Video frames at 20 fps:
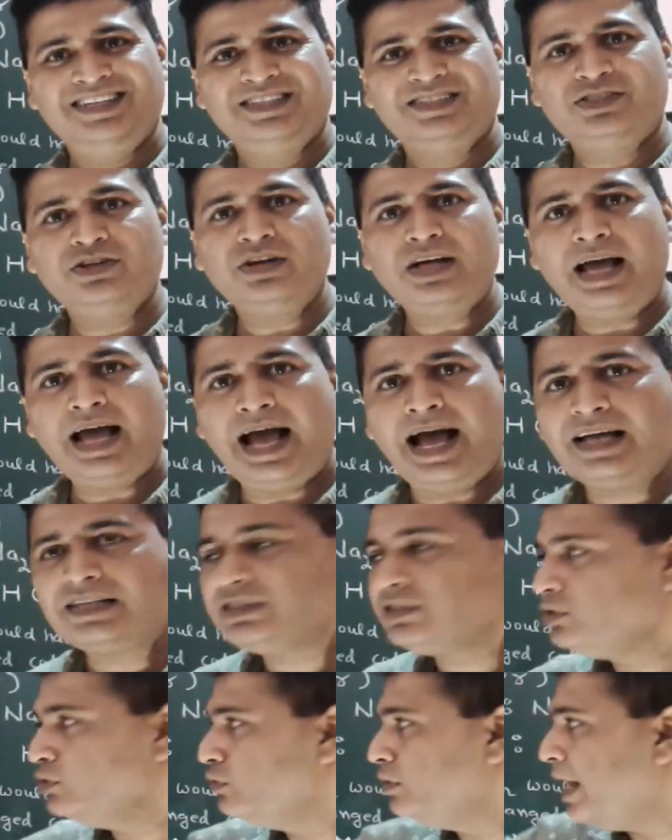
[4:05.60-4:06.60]
So
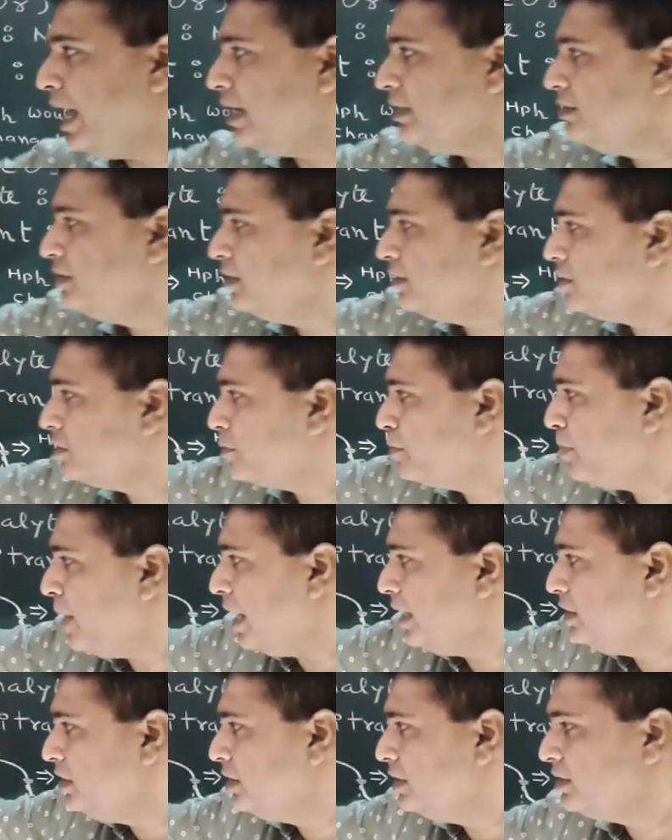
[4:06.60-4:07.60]
as soon as this
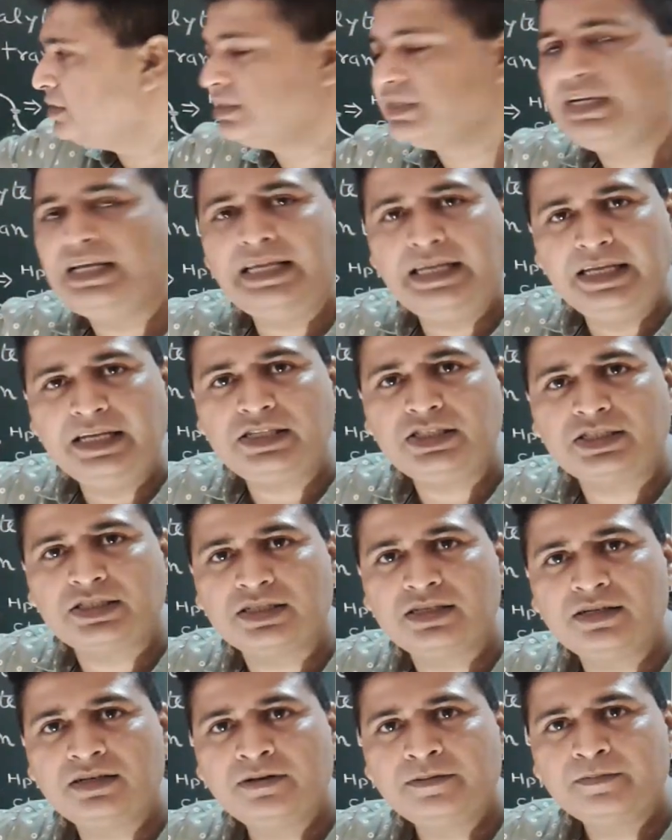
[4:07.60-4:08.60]
plunge is
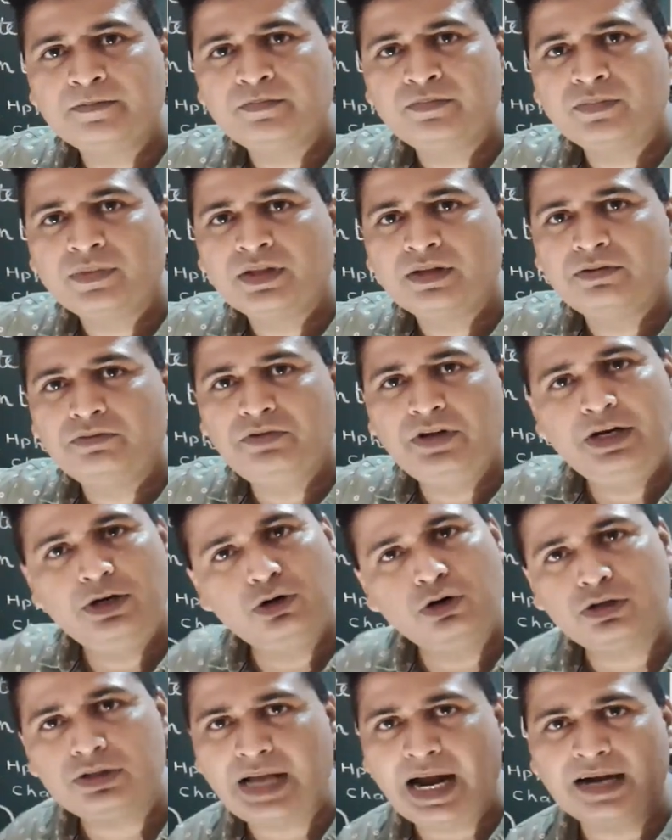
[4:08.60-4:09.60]
reached, we
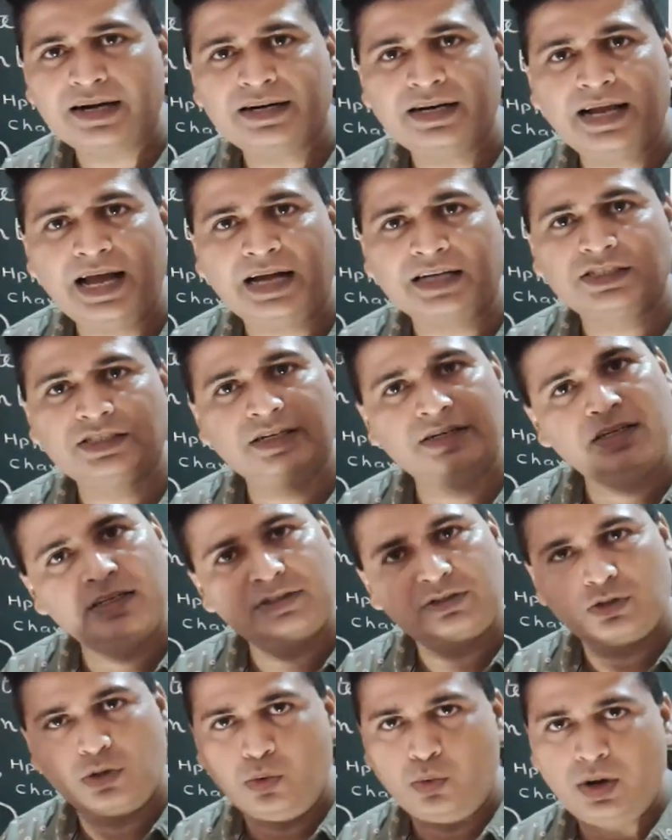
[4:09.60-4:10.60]
know that reaction
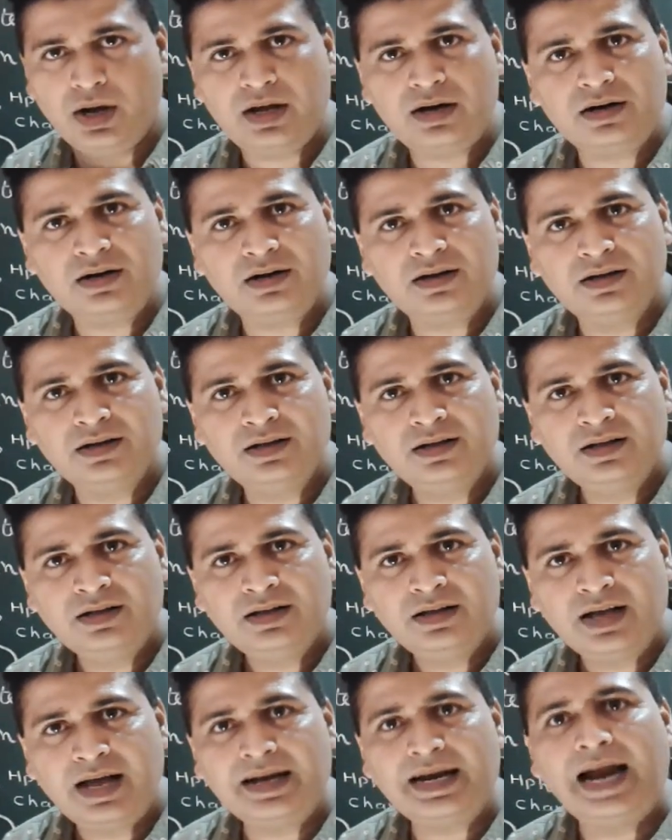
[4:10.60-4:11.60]
is over,
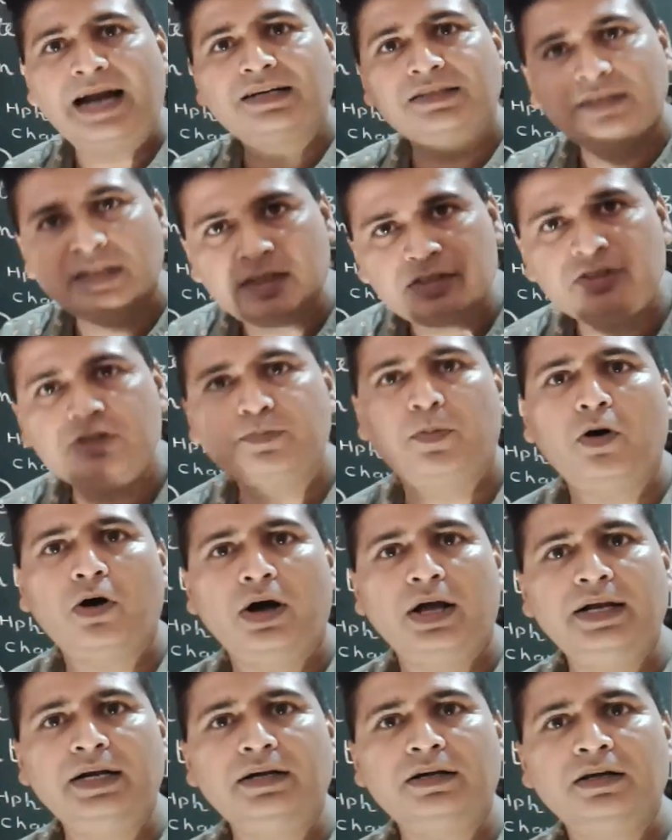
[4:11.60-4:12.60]
and at this
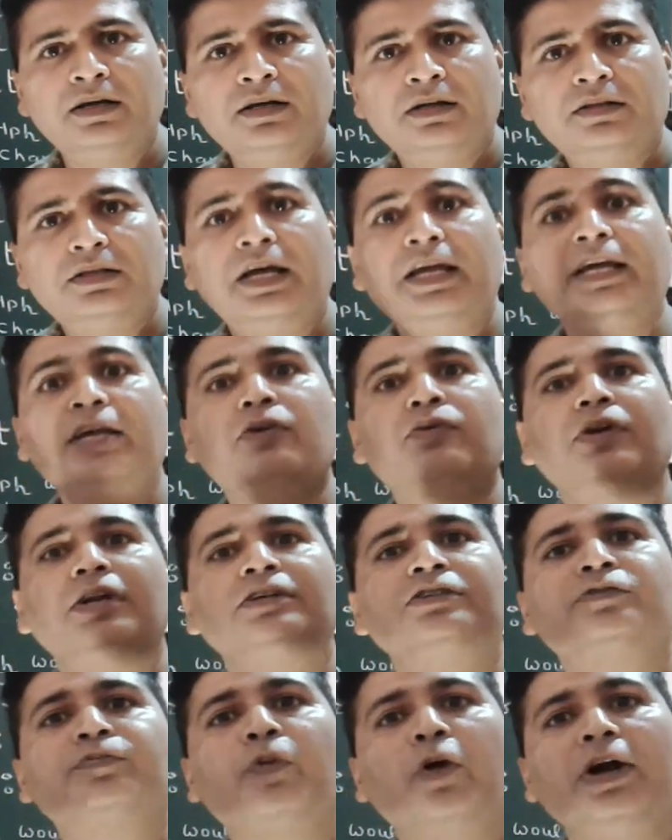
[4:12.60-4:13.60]
point the
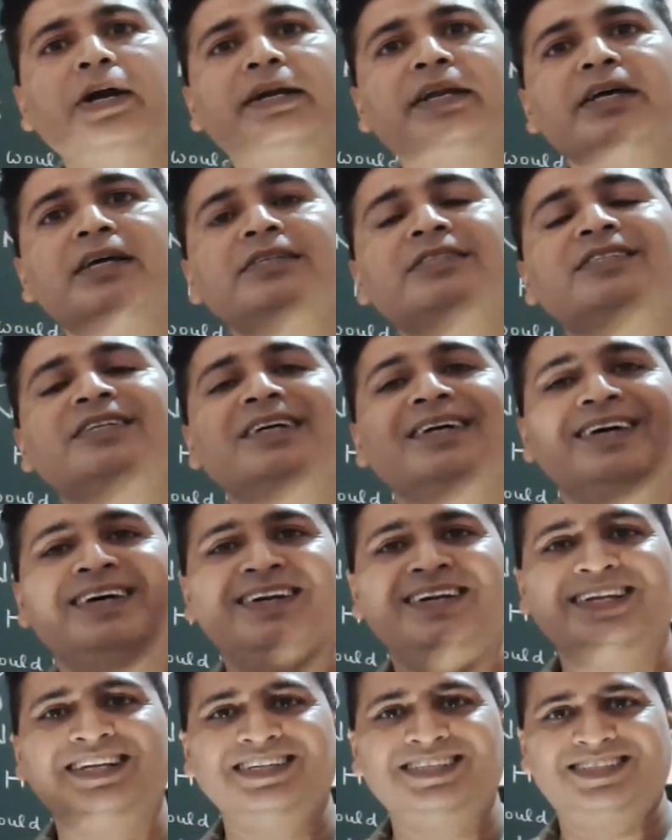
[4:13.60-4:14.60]
equivalence point is
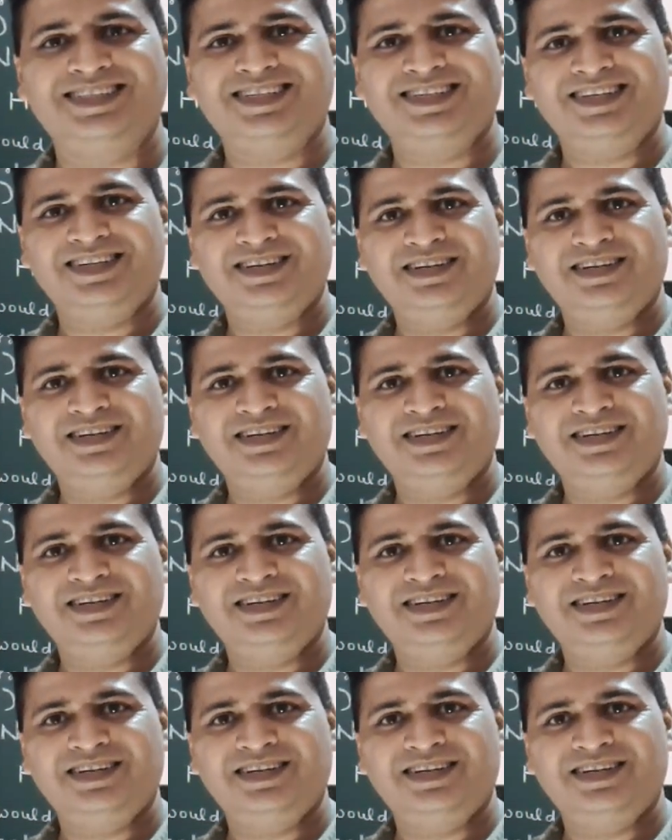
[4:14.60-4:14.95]
reached.